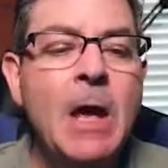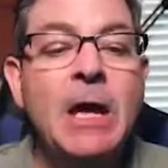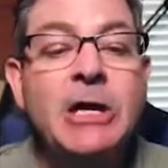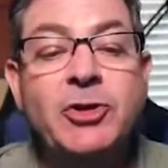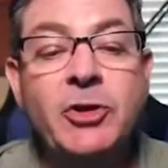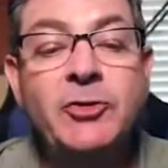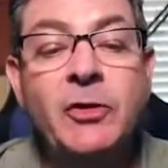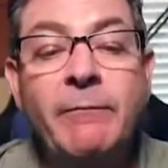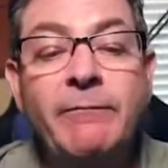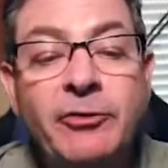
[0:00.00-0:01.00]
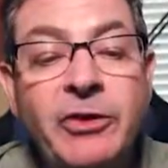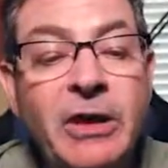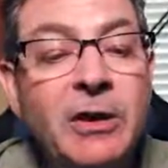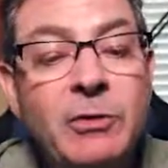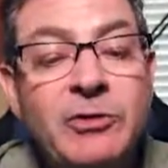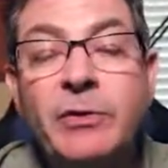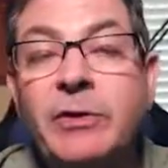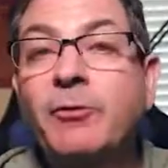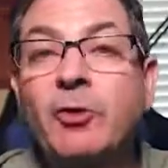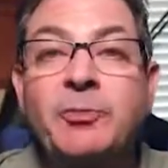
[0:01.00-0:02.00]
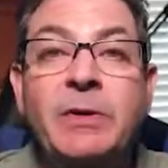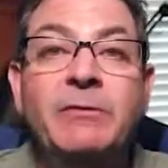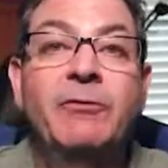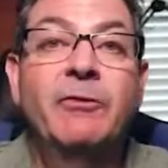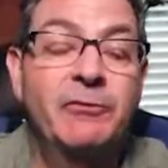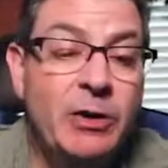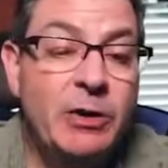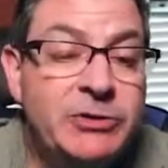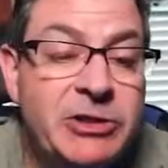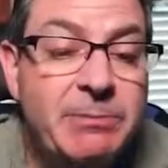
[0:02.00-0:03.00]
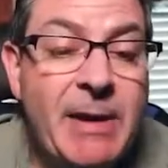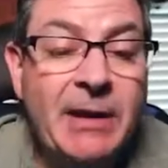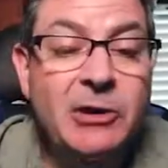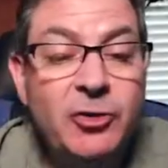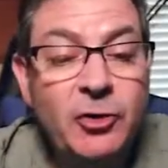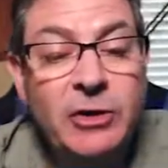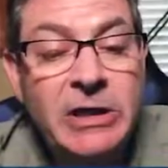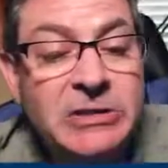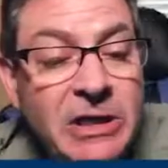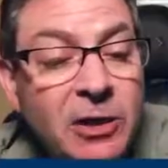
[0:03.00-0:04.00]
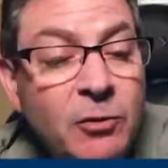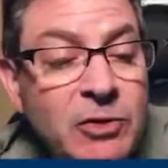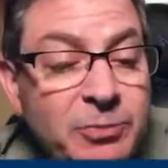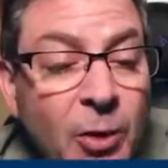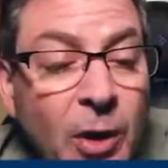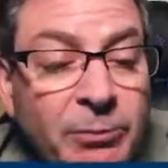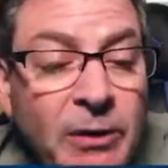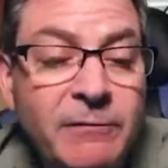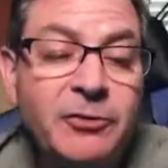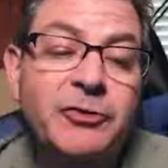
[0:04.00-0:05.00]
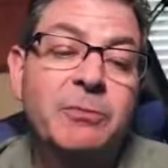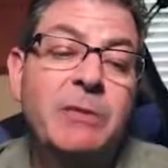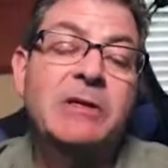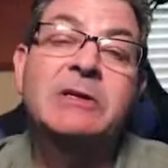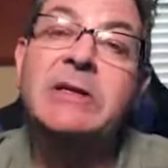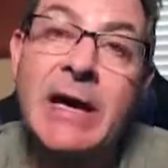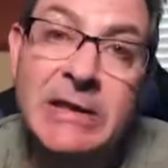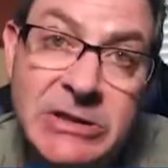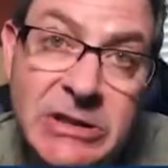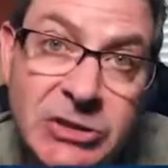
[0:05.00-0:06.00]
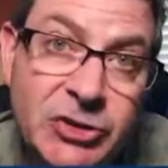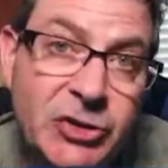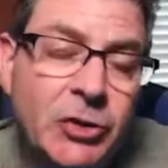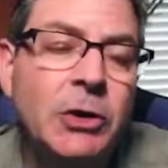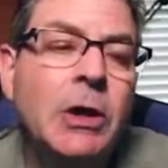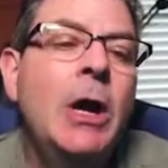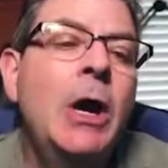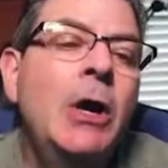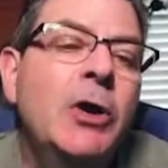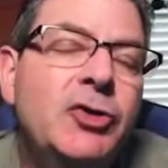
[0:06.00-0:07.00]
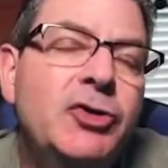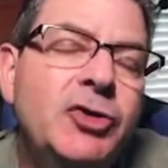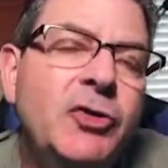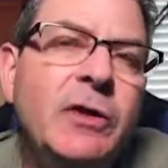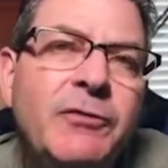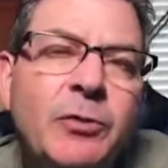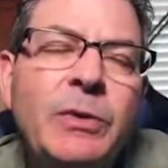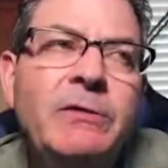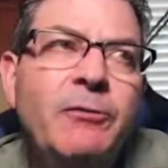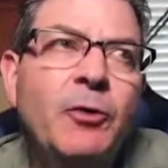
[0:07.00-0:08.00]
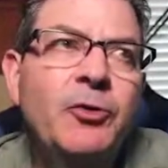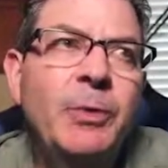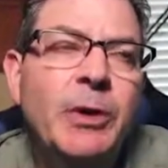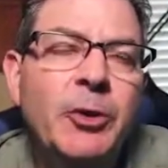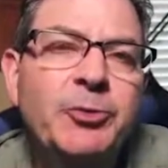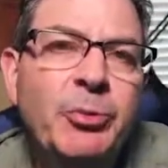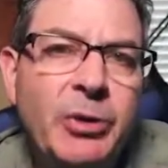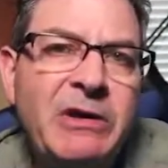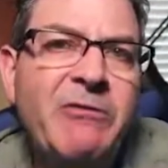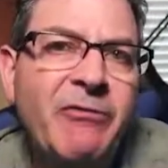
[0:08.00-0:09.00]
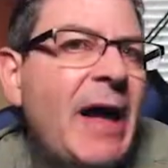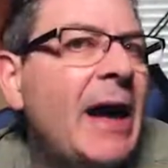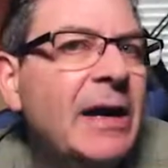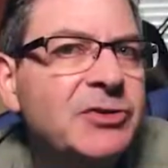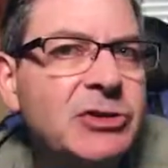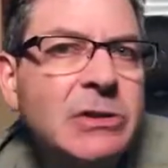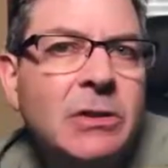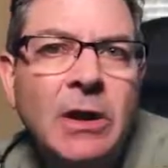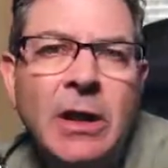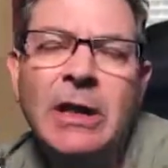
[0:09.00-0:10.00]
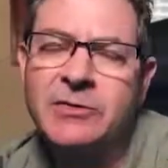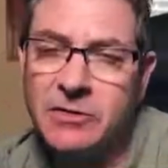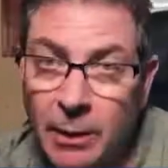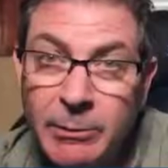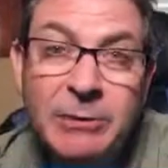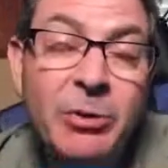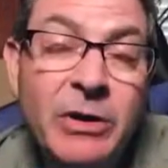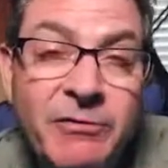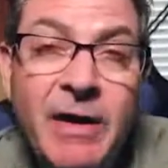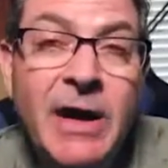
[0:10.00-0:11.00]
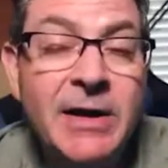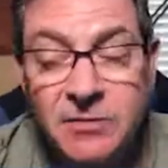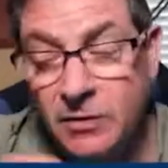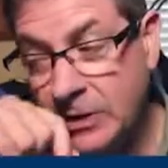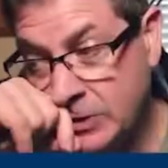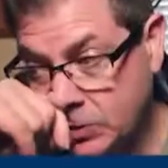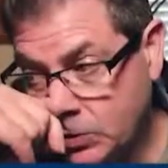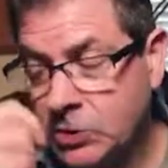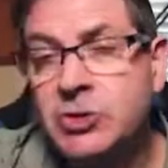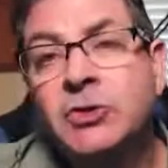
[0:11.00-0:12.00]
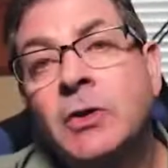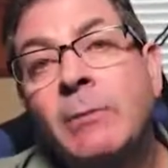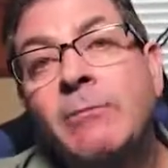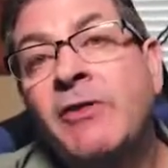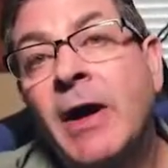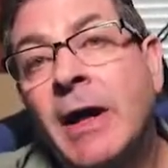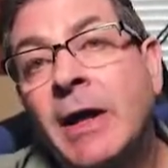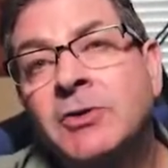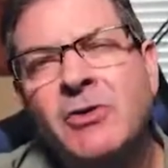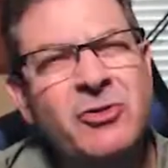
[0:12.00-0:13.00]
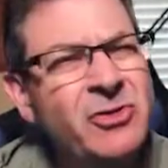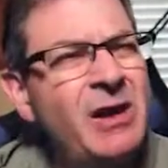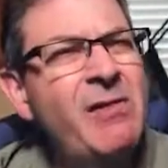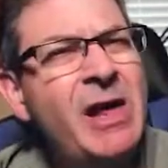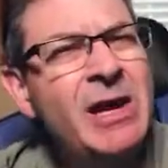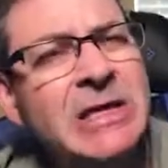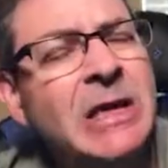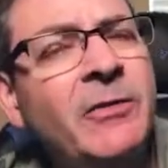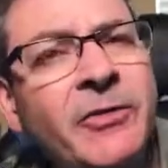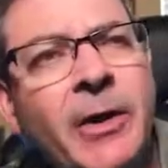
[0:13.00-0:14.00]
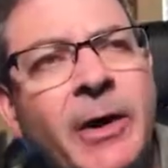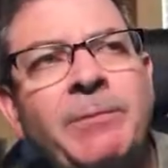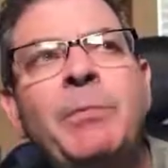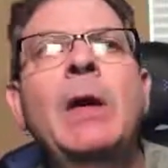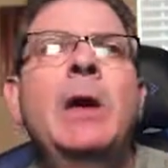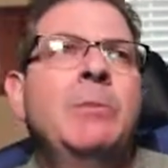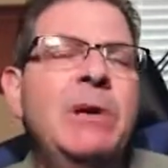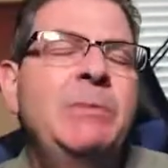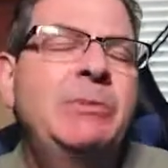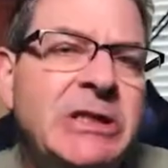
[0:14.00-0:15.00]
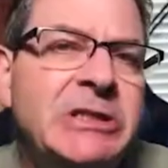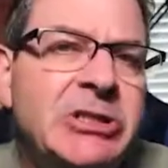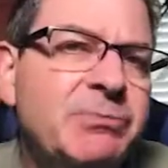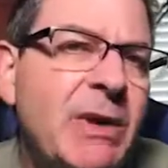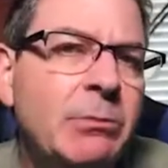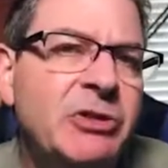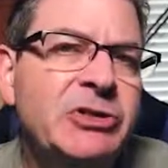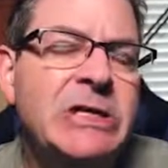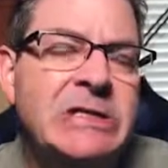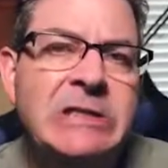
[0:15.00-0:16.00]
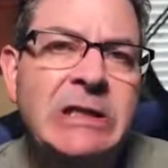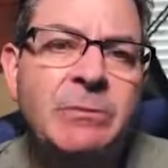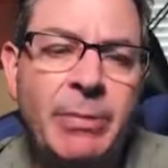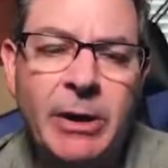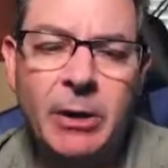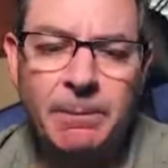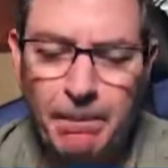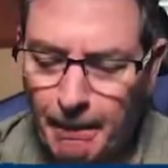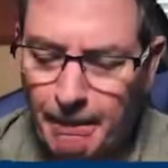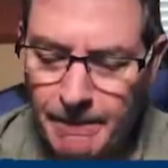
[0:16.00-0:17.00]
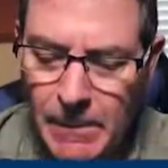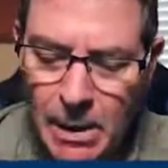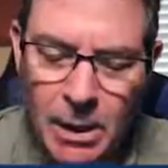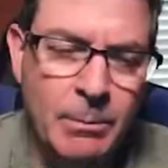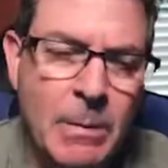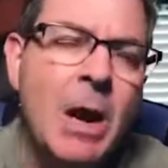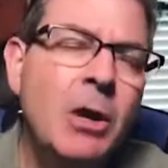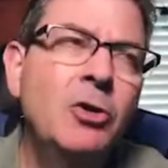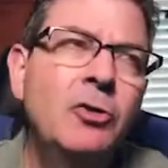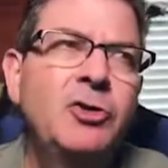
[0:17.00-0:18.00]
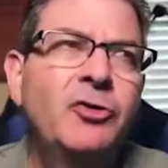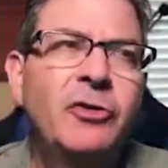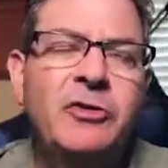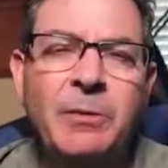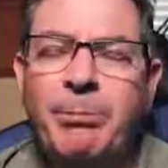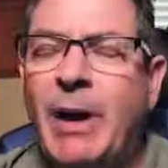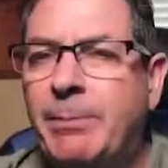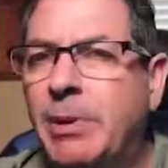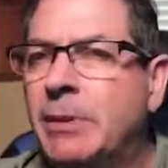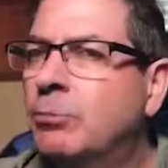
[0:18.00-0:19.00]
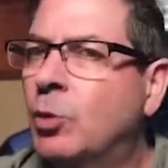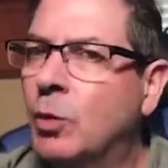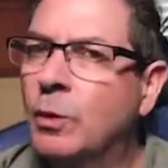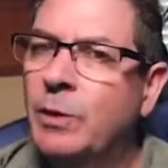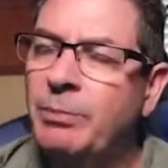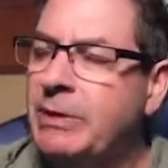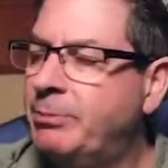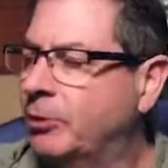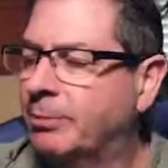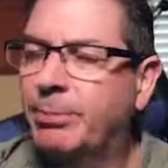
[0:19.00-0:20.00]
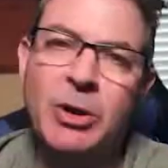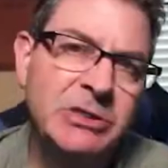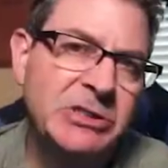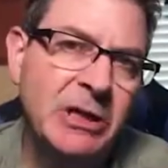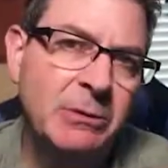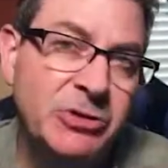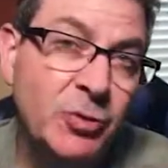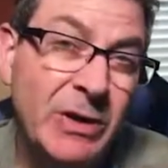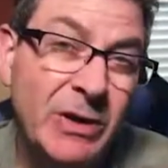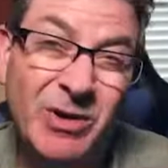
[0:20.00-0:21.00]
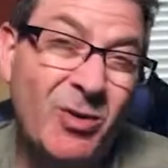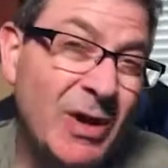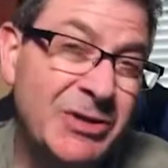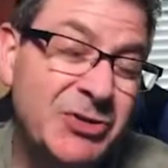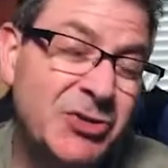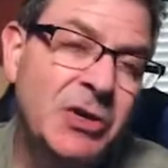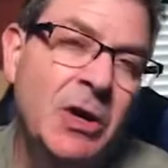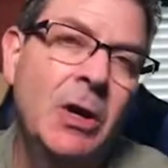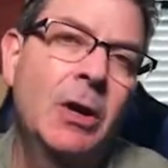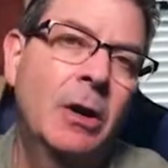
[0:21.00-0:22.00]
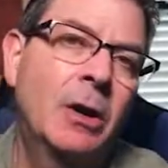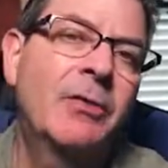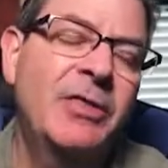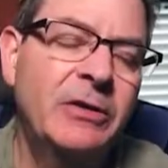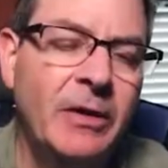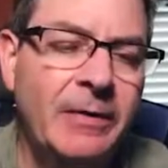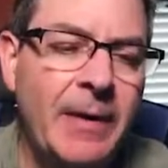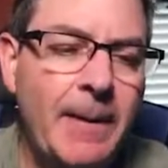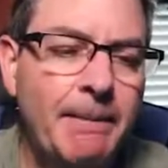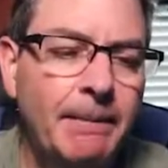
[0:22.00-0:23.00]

It's also helpful to increase reinforcement for the frequency, magnitude, and to increase prompt levels to make the task easier usually if the reinforcement goes pretty fast and it's coming pretty fast and the instructions come fast and there's not a lot of downtime, people tend to be able to stay seated better. Um, you'll usually see them pop up more when people are pausing between requests or things like that.